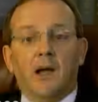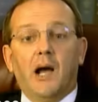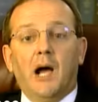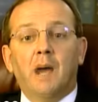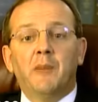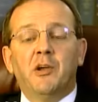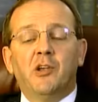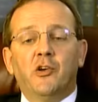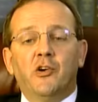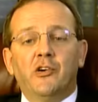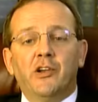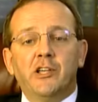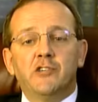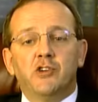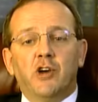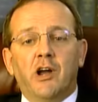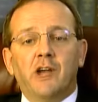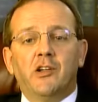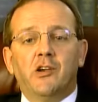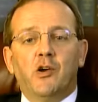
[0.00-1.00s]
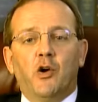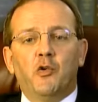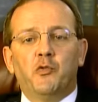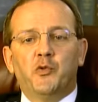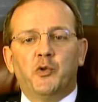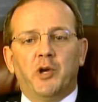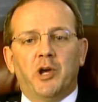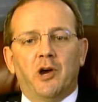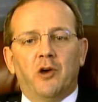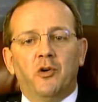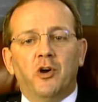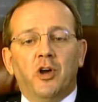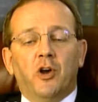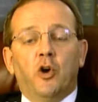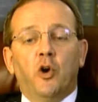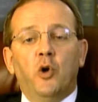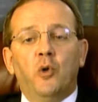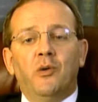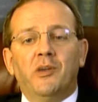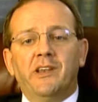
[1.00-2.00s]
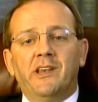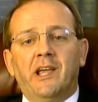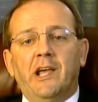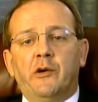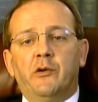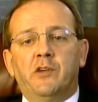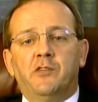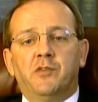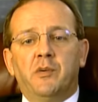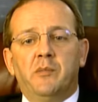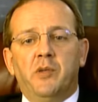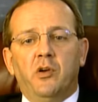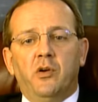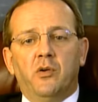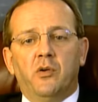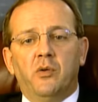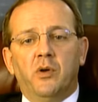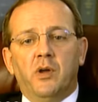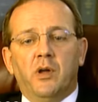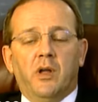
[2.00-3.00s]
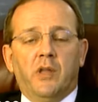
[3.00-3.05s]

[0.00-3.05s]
I'm Attorney John D'Onofrio. Who'll inherit from you?